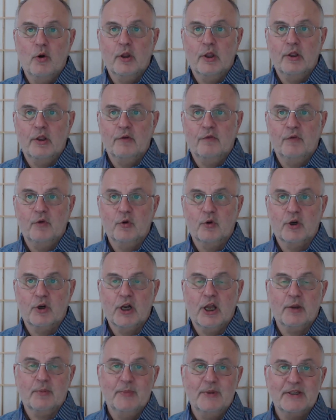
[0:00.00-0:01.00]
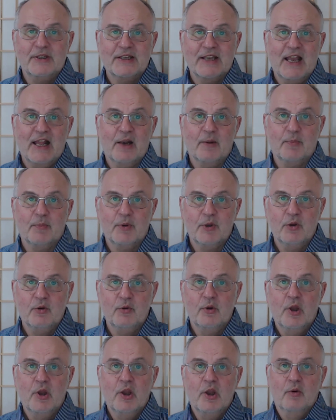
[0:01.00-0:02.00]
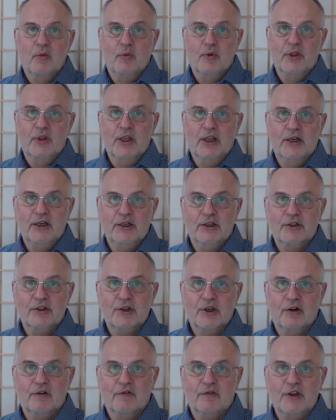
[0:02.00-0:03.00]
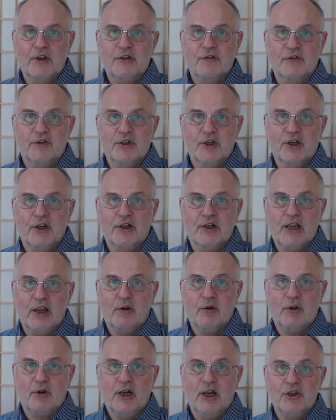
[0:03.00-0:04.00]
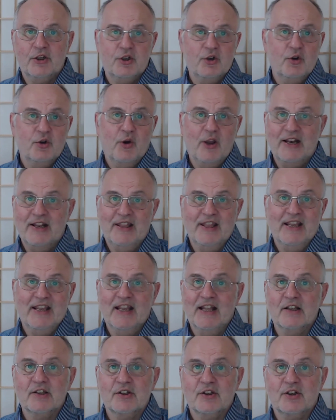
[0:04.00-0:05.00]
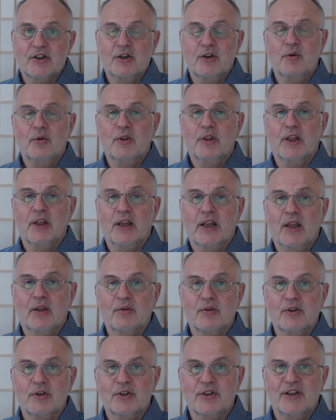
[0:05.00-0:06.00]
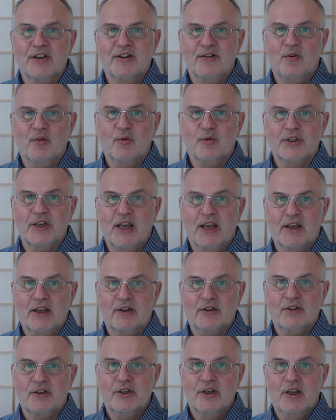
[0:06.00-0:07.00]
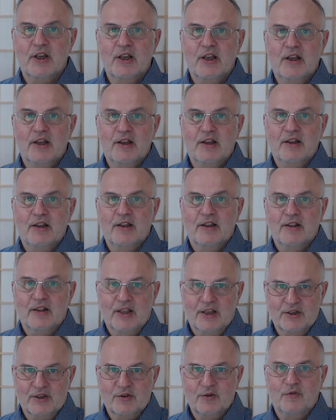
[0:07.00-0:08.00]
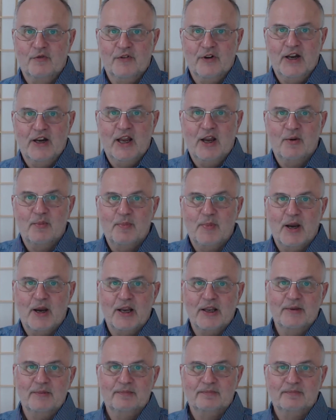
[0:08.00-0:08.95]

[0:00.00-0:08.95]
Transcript: if you would like me to help you with any internal rate of return calculation or anything else to do with accountancy or tax. That's all for now. Bye.